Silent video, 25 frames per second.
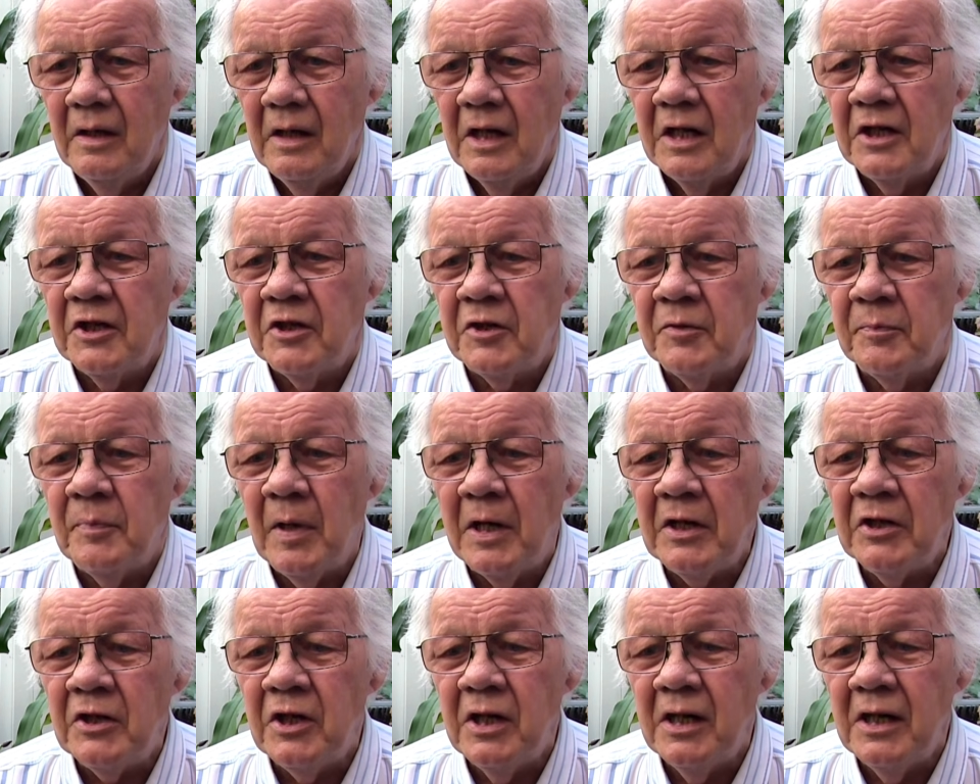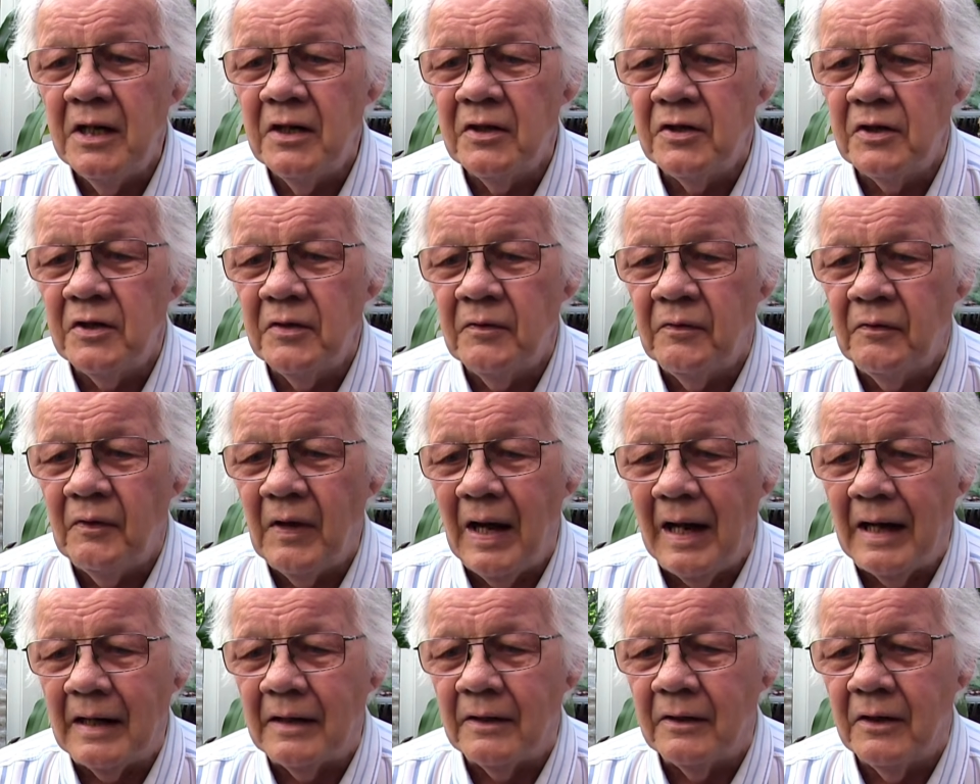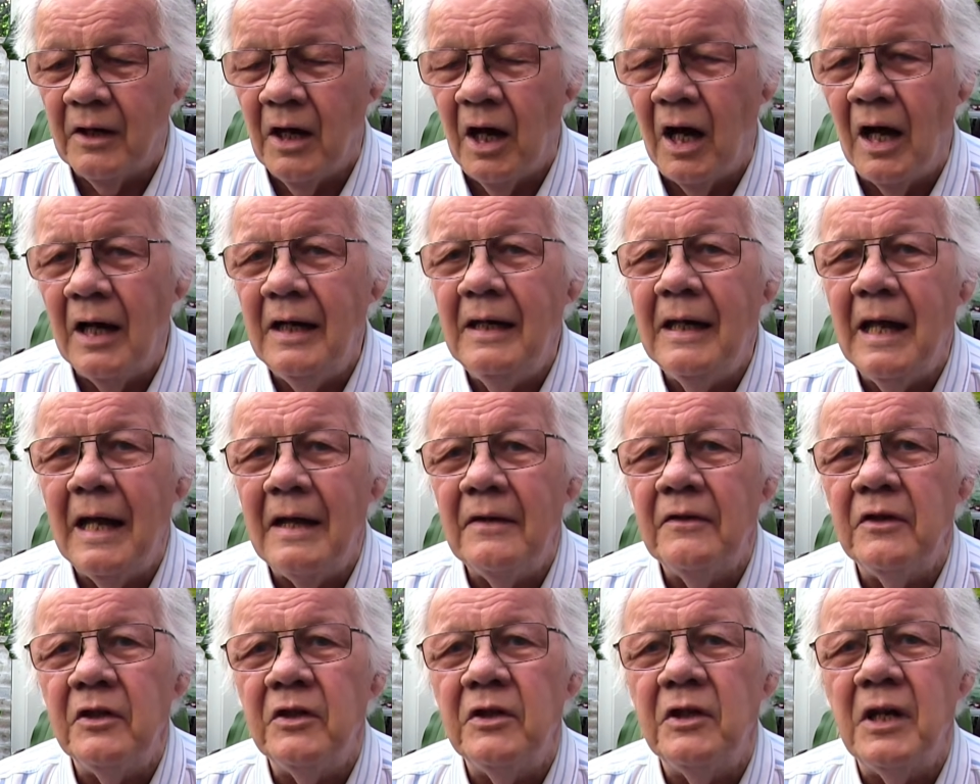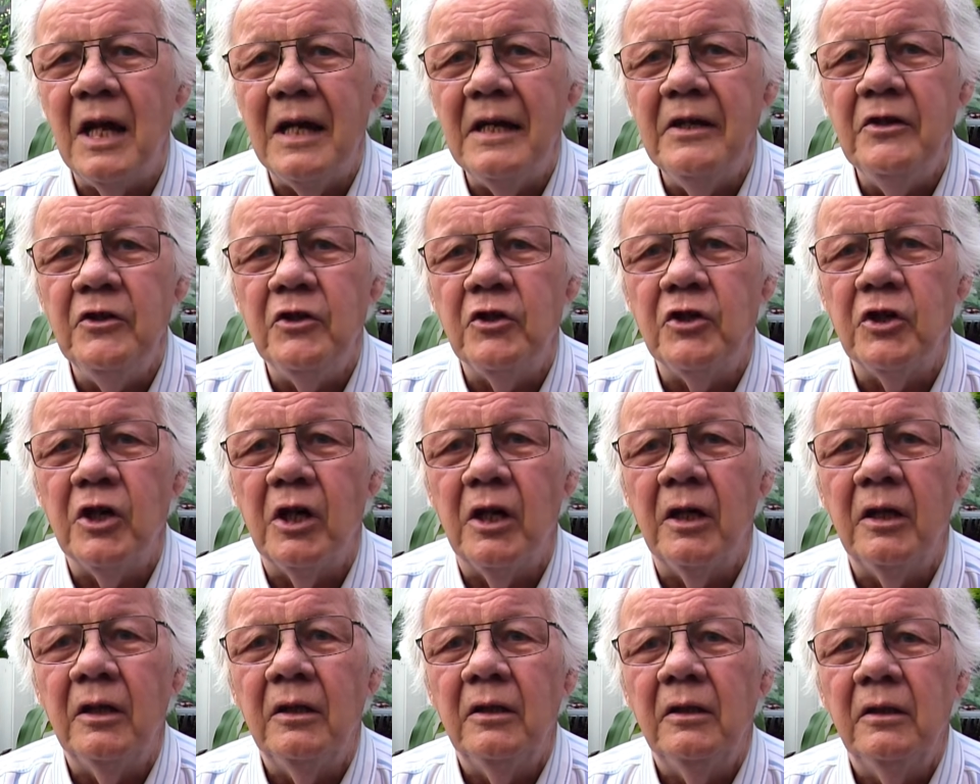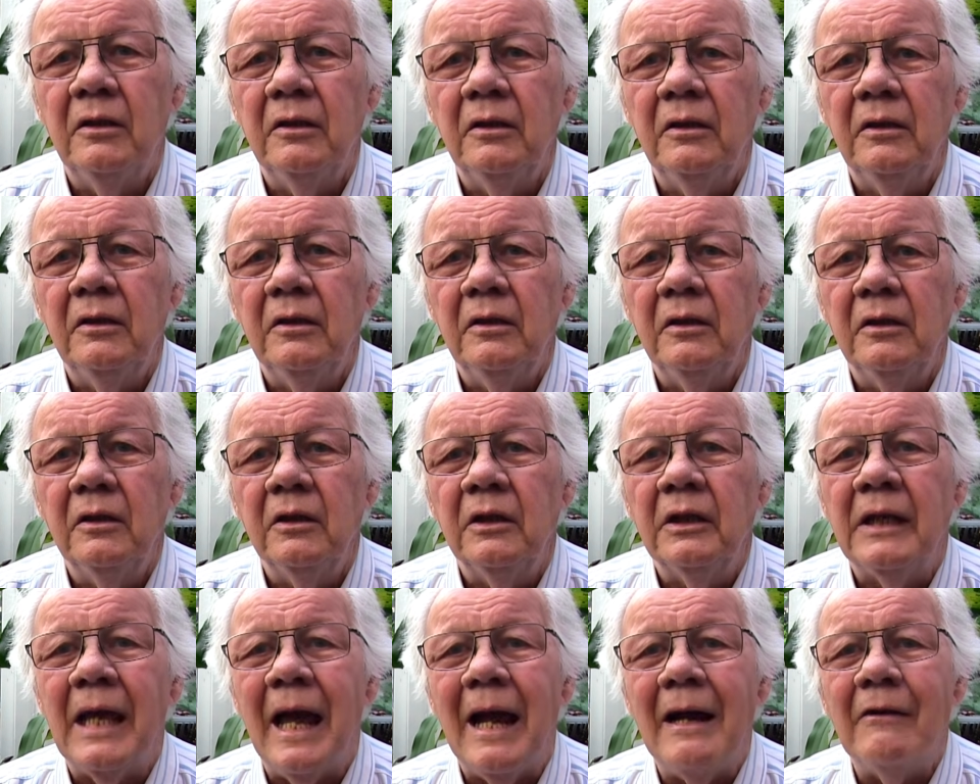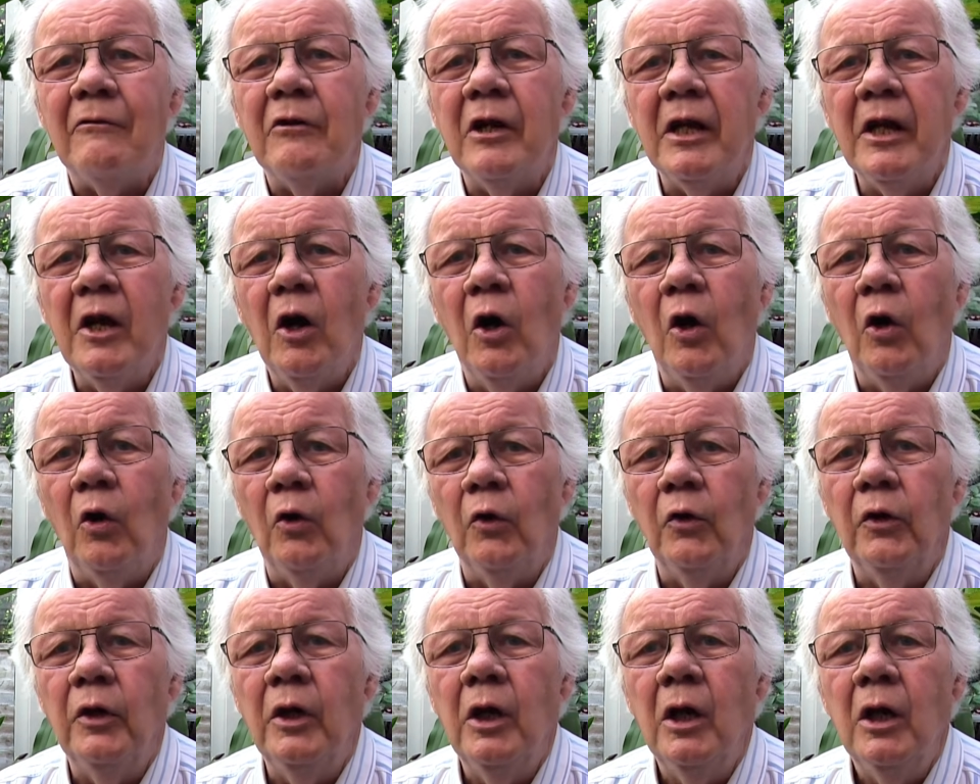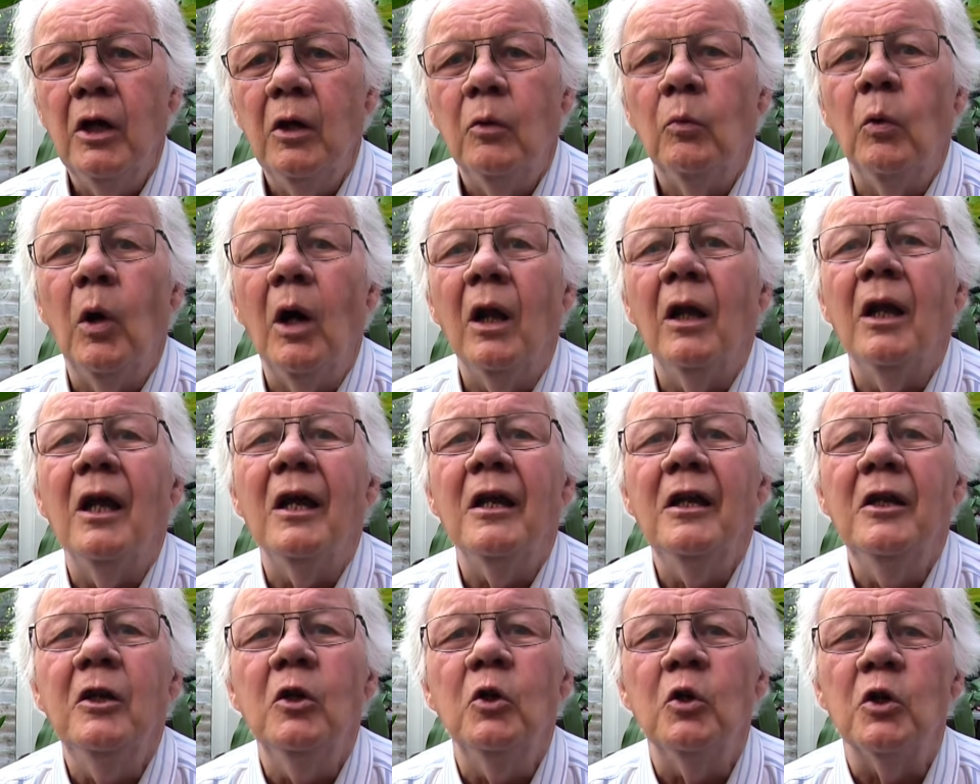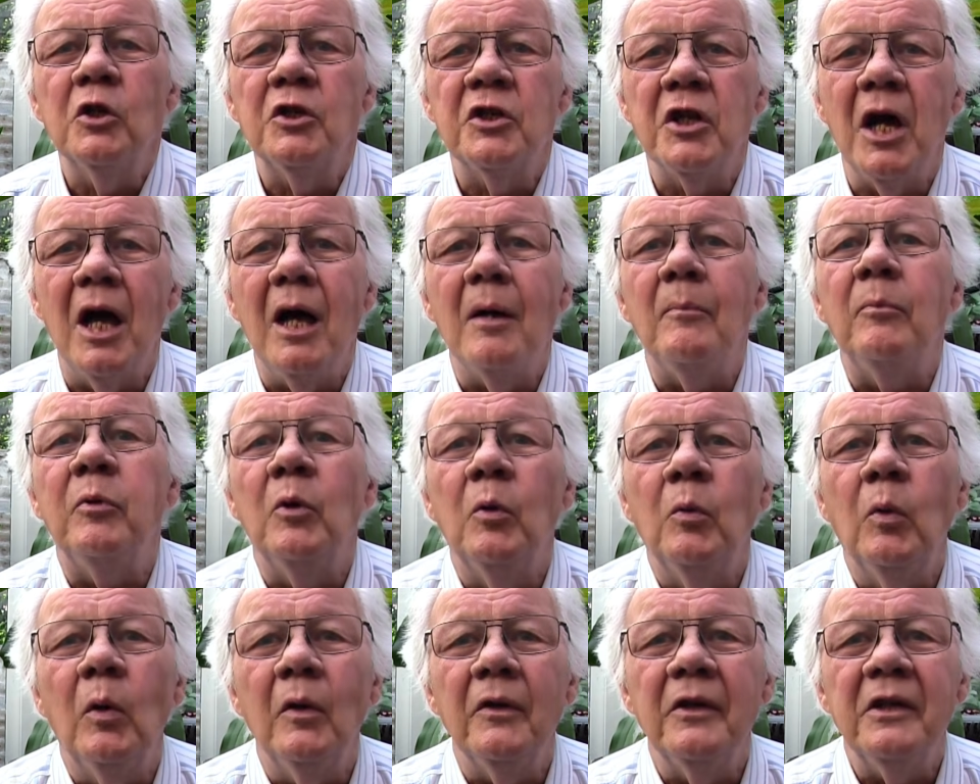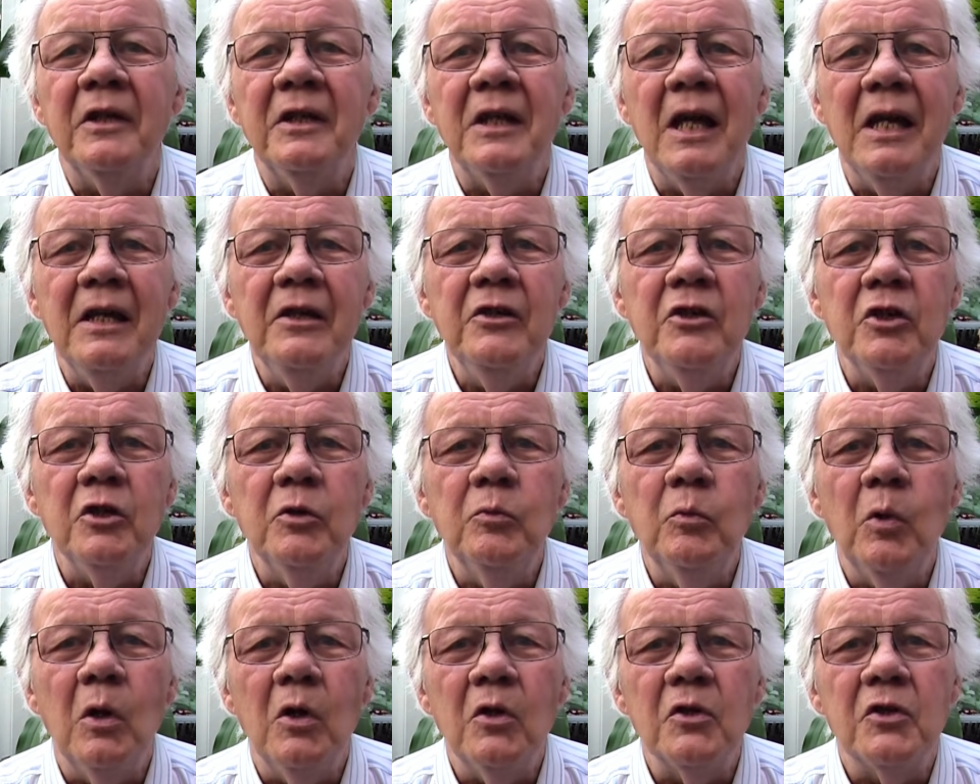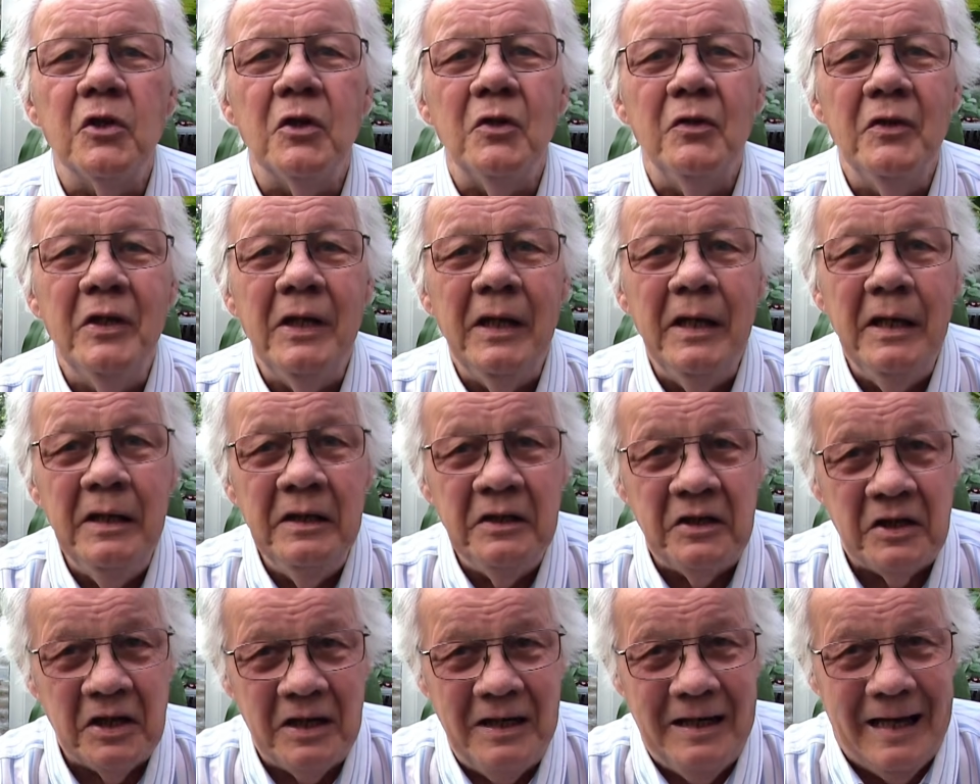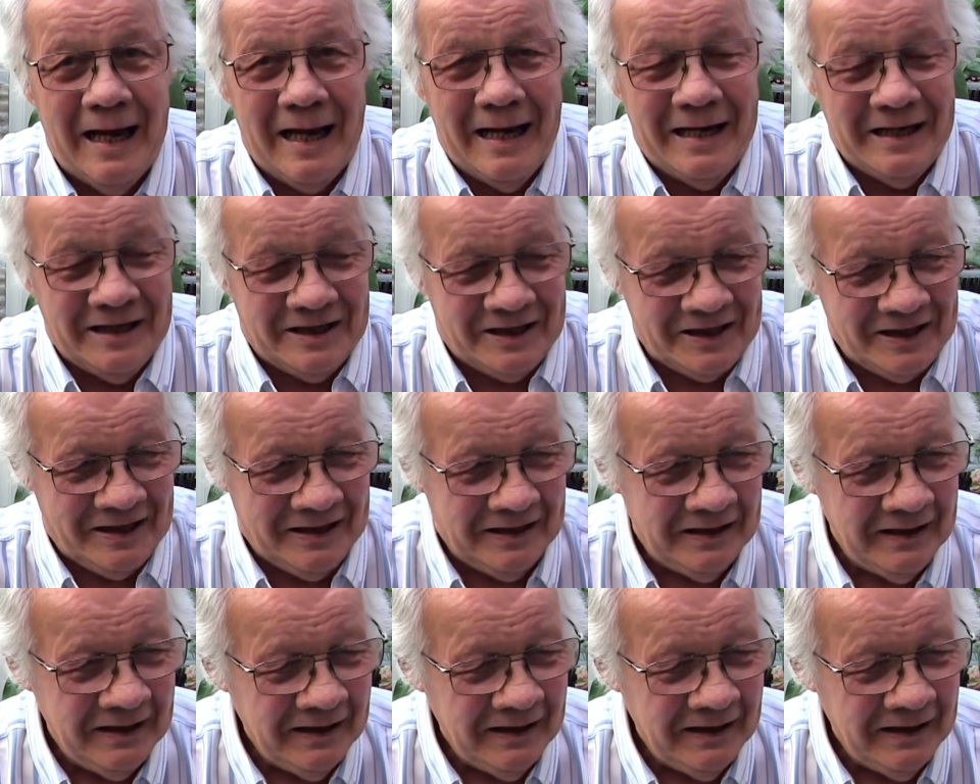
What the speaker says: especially as the fact that I let the danger carry on while I looked up what the danger was on the internet.